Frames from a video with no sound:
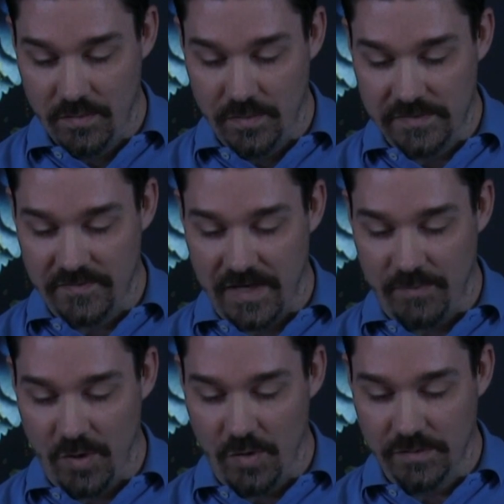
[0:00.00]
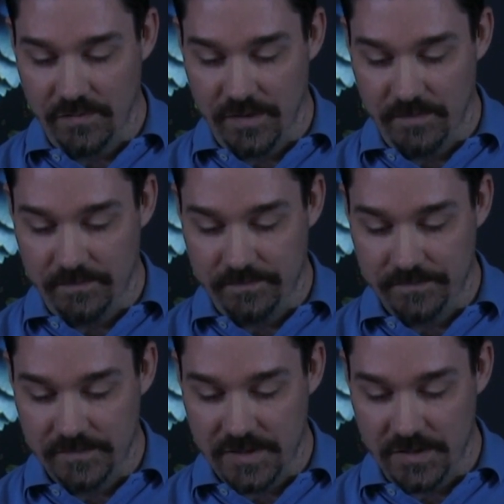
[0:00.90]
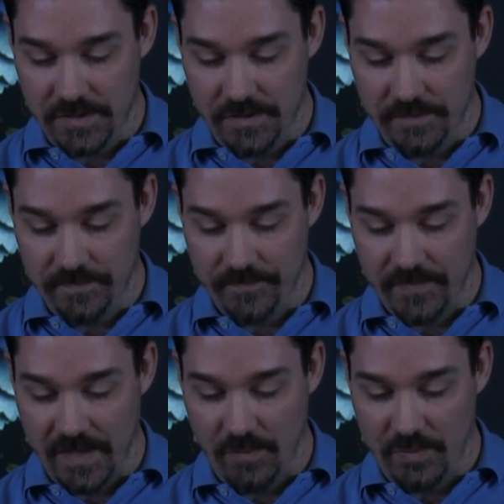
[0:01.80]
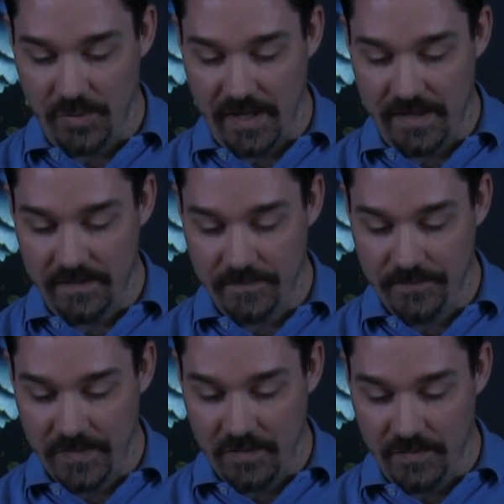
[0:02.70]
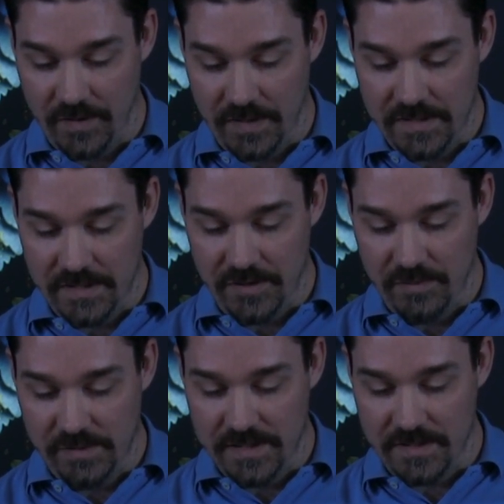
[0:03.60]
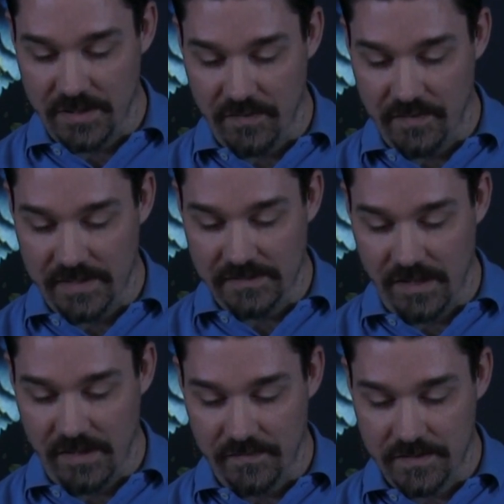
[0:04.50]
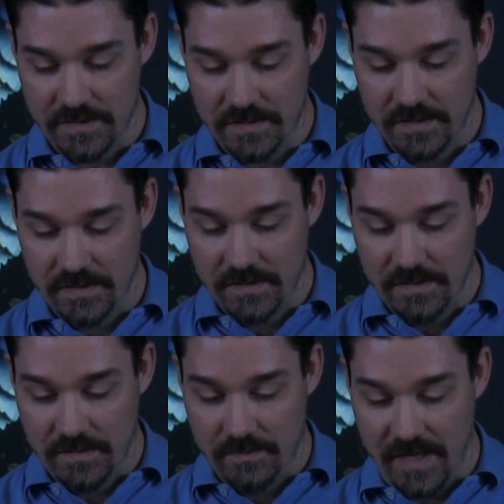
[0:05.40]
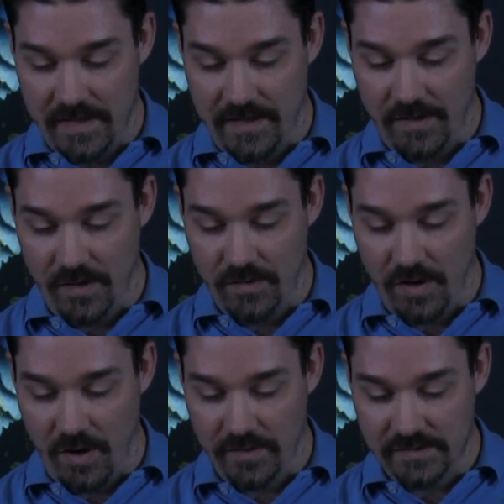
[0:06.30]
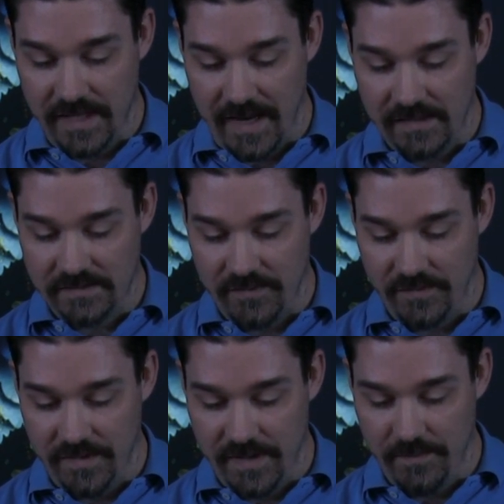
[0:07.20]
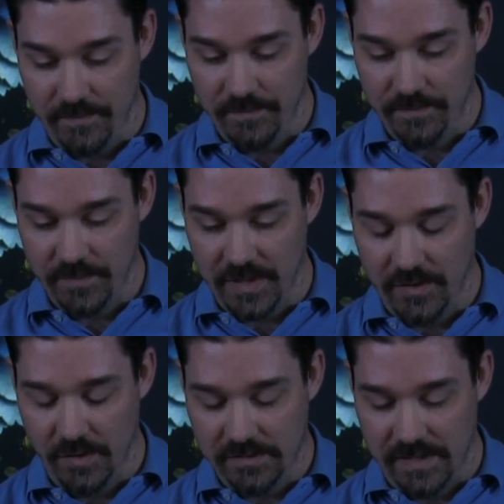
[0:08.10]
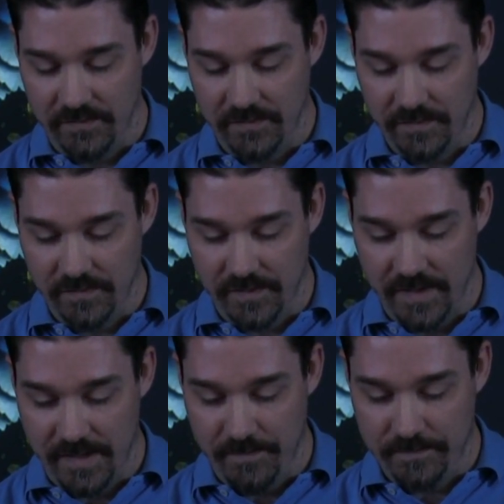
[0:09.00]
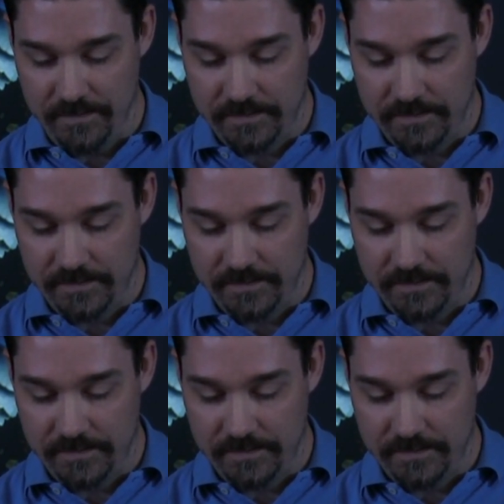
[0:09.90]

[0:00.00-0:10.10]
We lift up all of them to you, and we pray for your continued blessing over their lives. May they know not only our love for them, but your love for them.